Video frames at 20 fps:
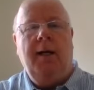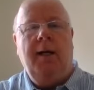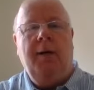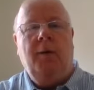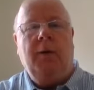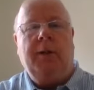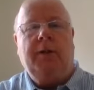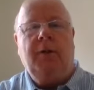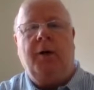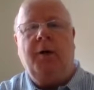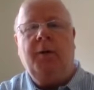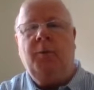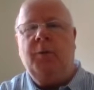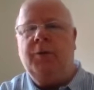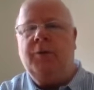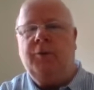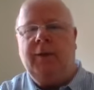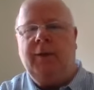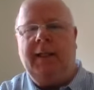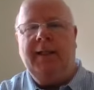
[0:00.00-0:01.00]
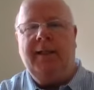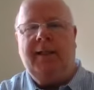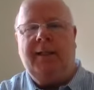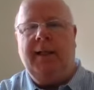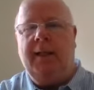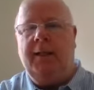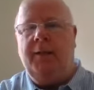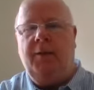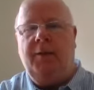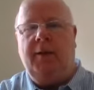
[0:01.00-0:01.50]
What God was really
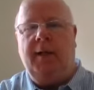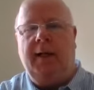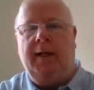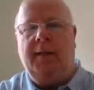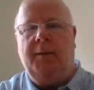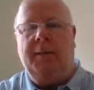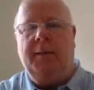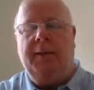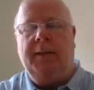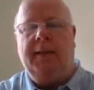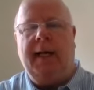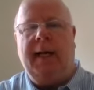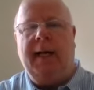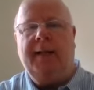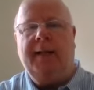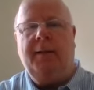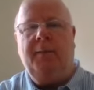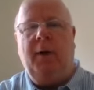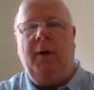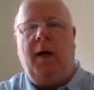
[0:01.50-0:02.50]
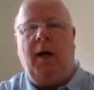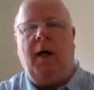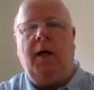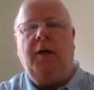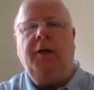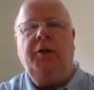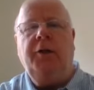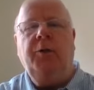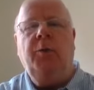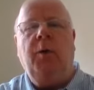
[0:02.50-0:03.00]
saying to Adam is, Adam,
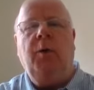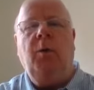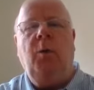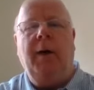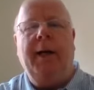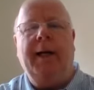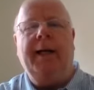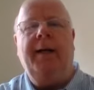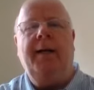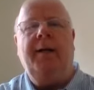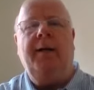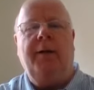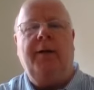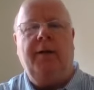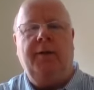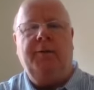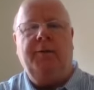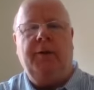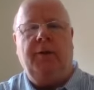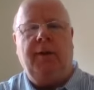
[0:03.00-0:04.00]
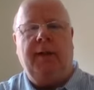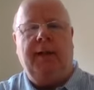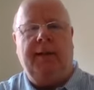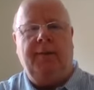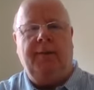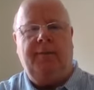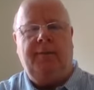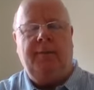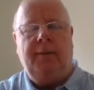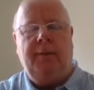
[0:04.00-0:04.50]
are you aware of your
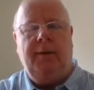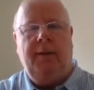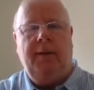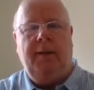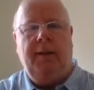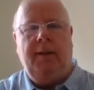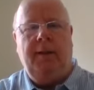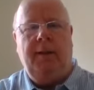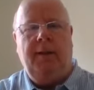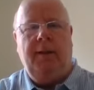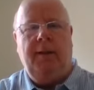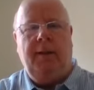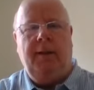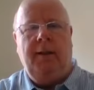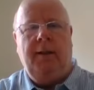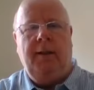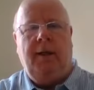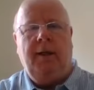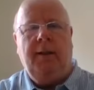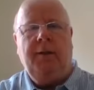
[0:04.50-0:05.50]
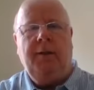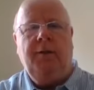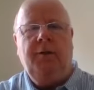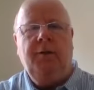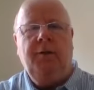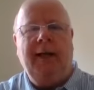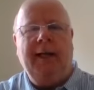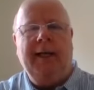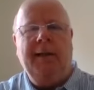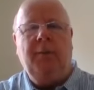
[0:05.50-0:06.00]
life? Are
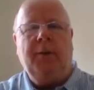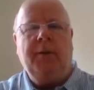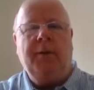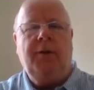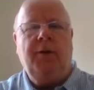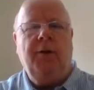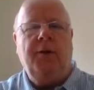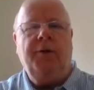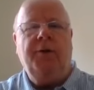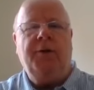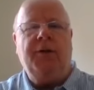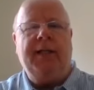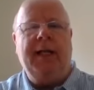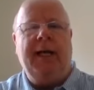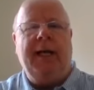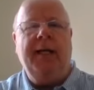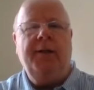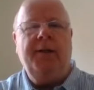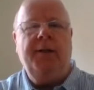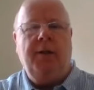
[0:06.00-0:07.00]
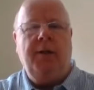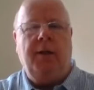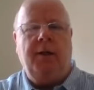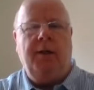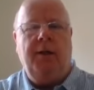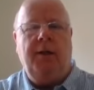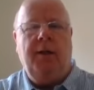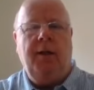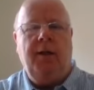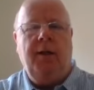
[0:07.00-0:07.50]
you able to understand now
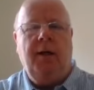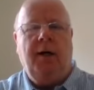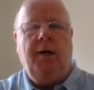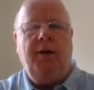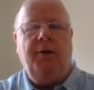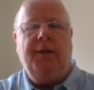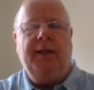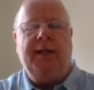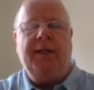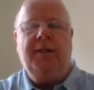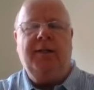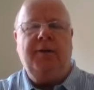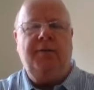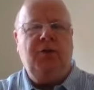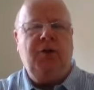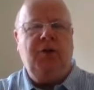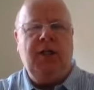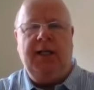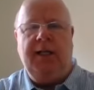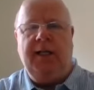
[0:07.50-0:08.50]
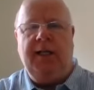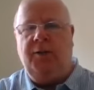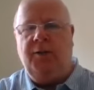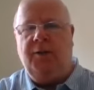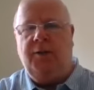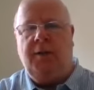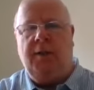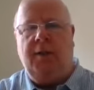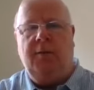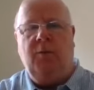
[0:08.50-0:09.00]
how things have
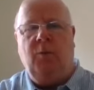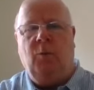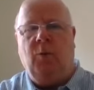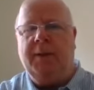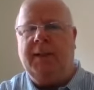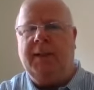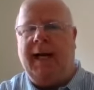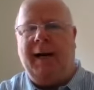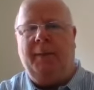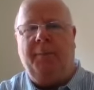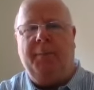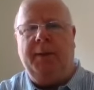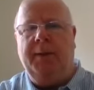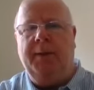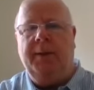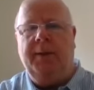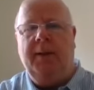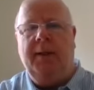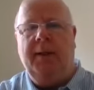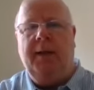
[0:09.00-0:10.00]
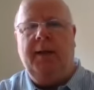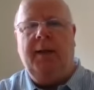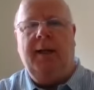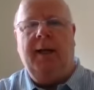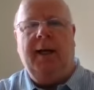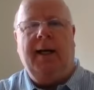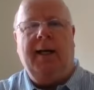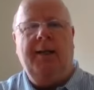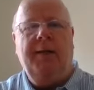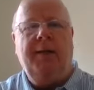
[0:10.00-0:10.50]
changed and what's happened
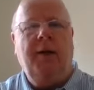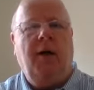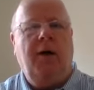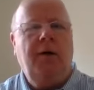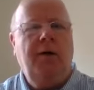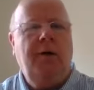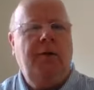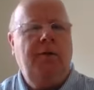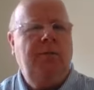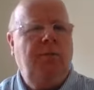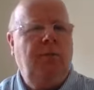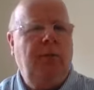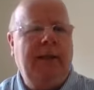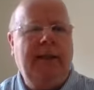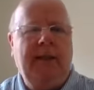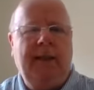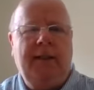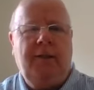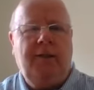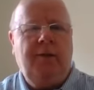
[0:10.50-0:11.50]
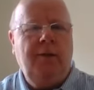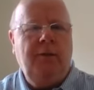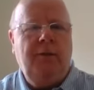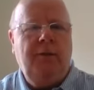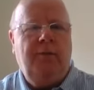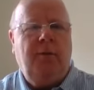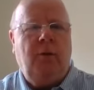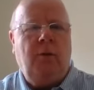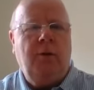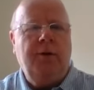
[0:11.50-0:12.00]
and how we need to
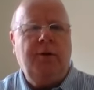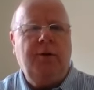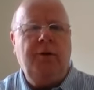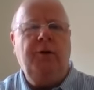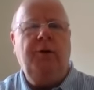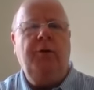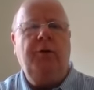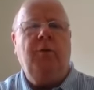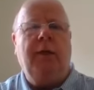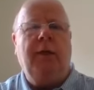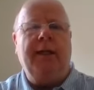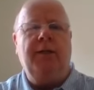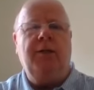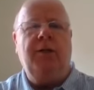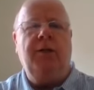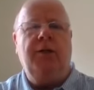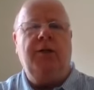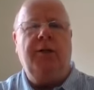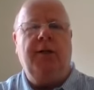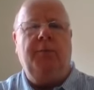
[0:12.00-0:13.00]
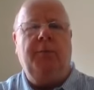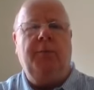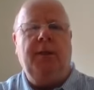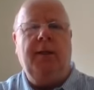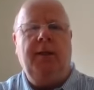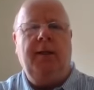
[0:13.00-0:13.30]
forge a new relationship